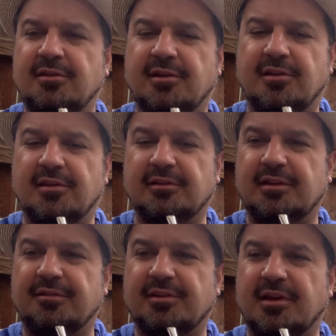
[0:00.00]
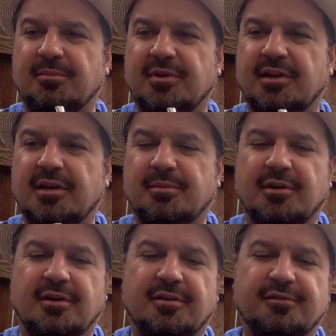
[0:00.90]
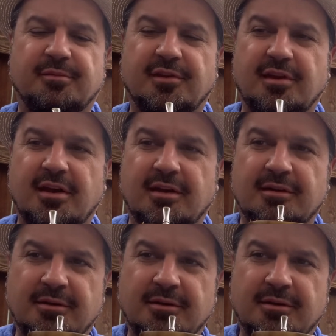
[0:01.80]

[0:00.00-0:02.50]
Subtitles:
You can see the leaves kind of peeking up there from the side.